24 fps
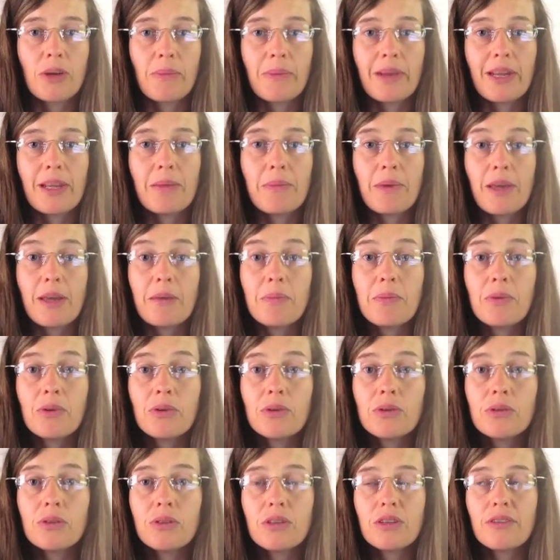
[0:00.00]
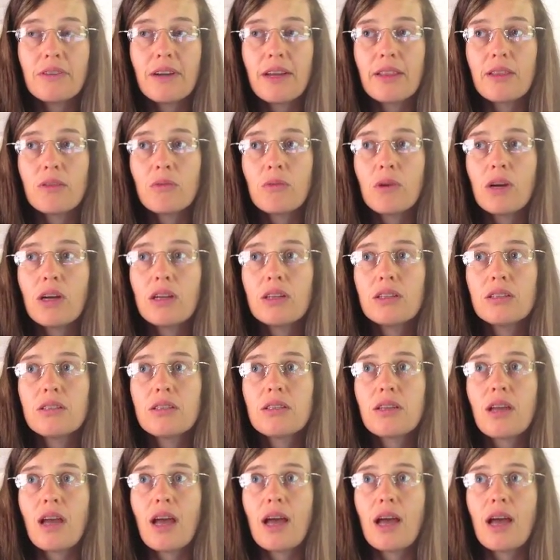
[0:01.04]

many people around the world.